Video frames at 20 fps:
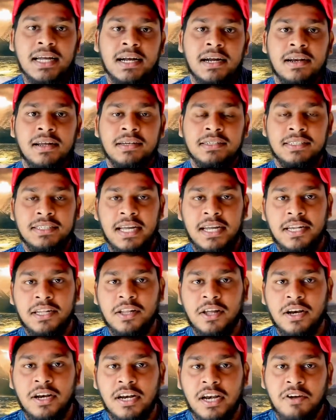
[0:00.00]
is, state
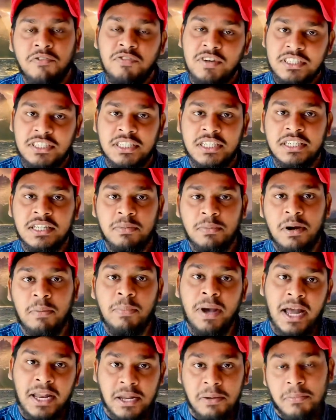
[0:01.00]
first in
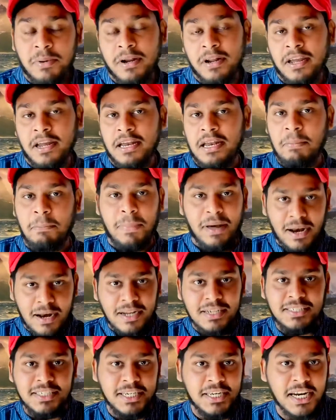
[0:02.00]
Brandenburg, Berlin
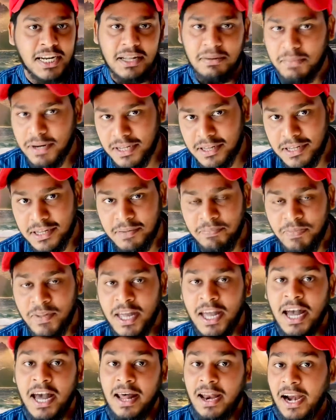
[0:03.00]
City.
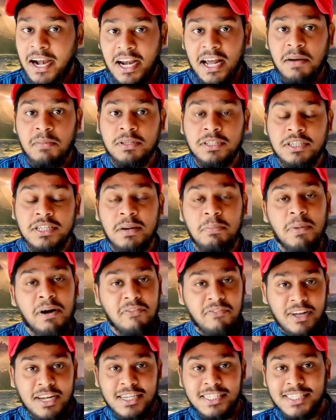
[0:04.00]
Second,
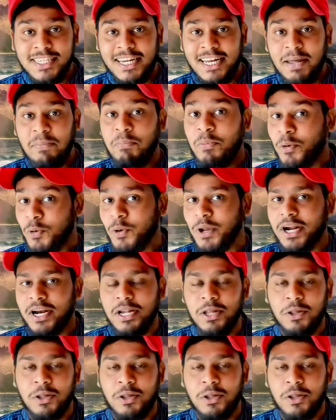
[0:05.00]
Bavaria State, Munich.